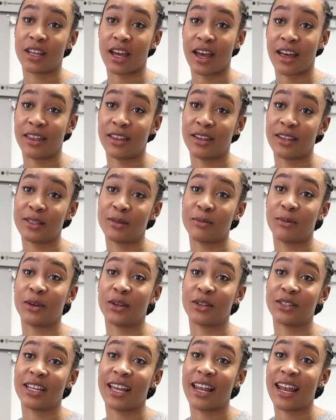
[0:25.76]
to others
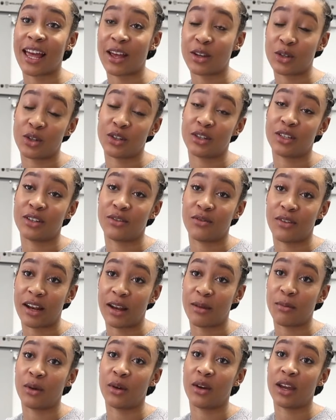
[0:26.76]
because it allows you to
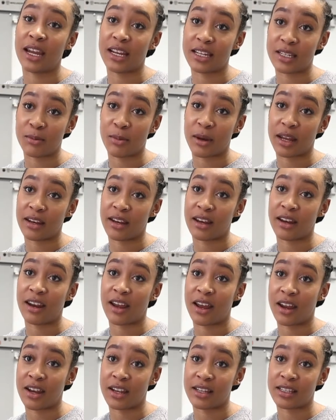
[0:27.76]
develop your independent
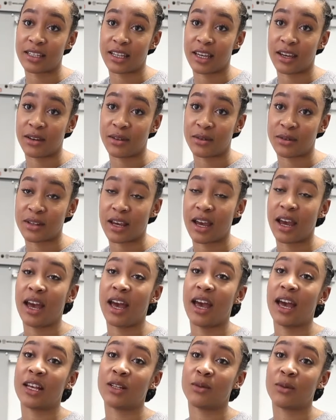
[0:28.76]
learning skills
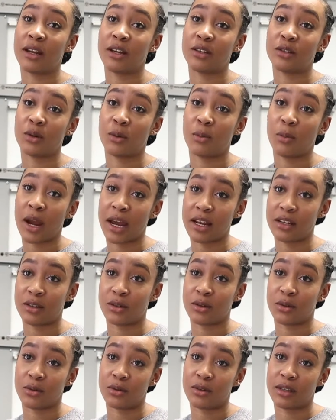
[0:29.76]
as well as your
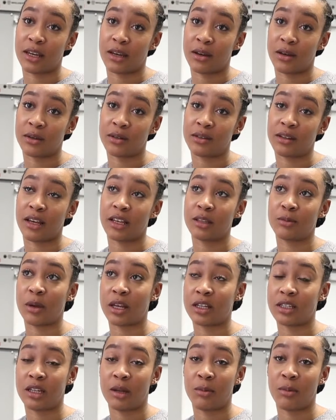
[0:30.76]
practical skills,
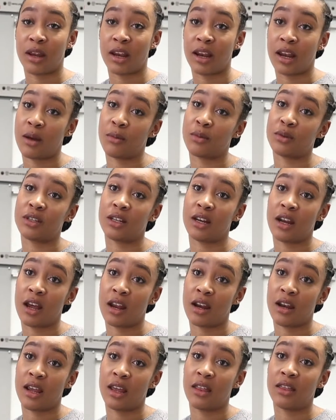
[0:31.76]
especially being able to
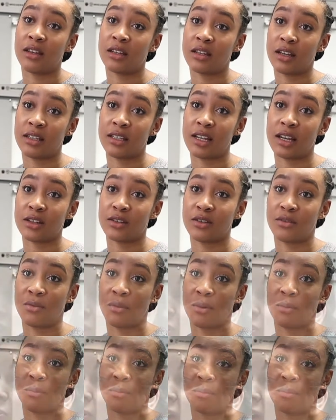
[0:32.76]
learn in the dissection room.